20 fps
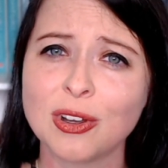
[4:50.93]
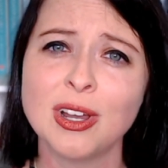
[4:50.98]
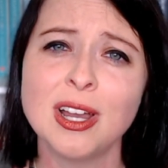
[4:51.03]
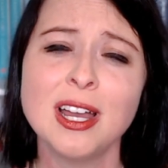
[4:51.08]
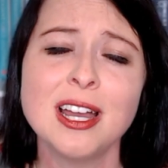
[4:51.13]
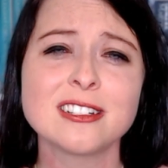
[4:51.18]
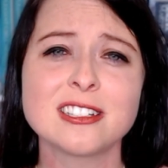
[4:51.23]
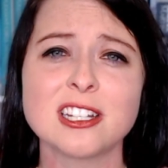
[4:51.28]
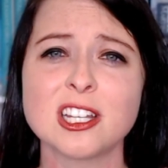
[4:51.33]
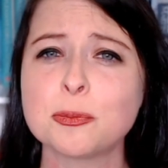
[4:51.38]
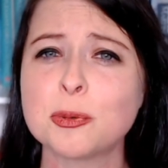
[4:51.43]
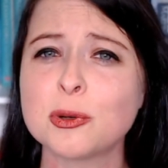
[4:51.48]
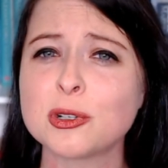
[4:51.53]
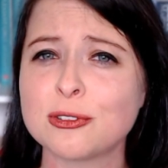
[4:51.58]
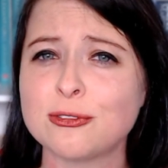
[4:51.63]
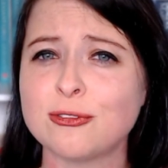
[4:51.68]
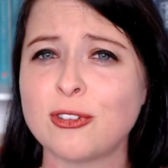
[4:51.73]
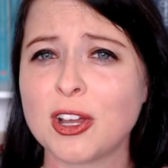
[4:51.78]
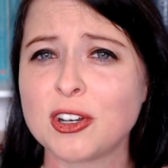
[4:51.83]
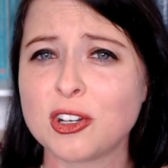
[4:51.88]
desperate to
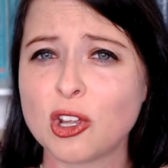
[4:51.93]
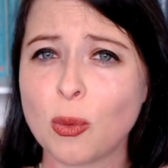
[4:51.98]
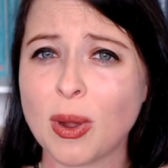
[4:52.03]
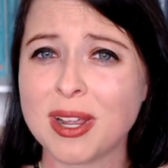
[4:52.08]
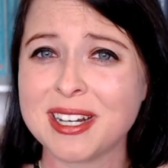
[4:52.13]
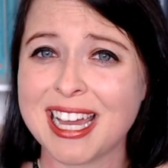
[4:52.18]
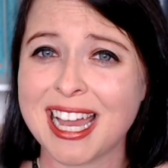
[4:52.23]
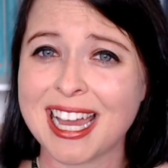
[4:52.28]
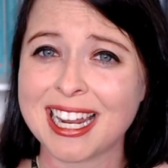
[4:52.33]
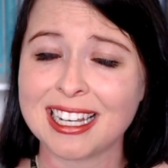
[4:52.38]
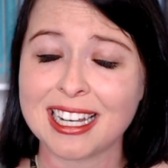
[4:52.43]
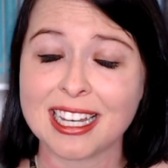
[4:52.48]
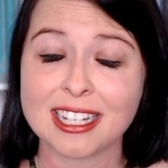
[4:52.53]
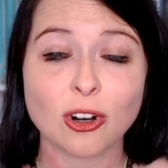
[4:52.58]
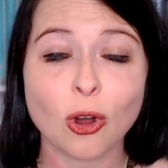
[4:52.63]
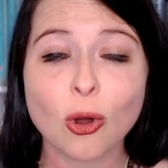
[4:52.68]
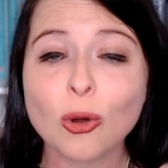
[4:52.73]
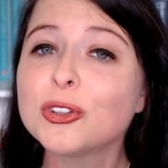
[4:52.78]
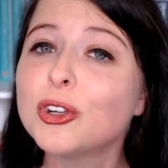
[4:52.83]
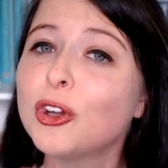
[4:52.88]
find her way to Adelaide
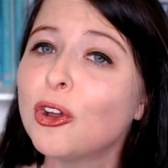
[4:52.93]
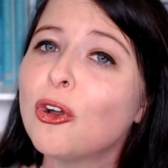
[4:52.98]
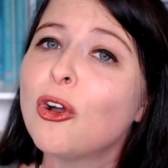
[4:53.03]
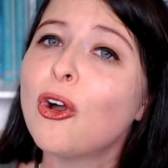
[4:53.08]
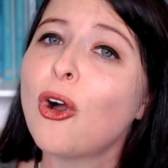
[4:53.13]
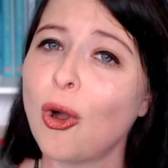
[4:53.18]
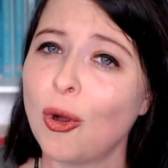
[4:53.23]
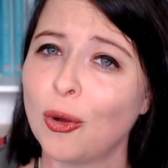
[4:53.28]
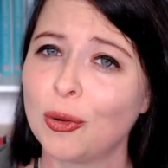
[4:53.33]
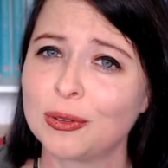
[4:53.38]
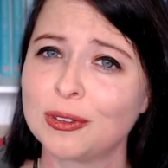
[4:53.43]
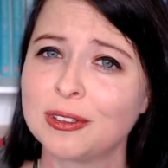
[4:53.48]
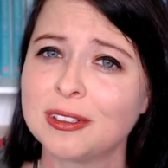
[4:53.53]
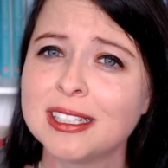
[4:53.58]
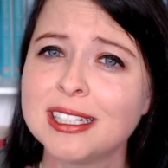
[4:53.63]
on her own.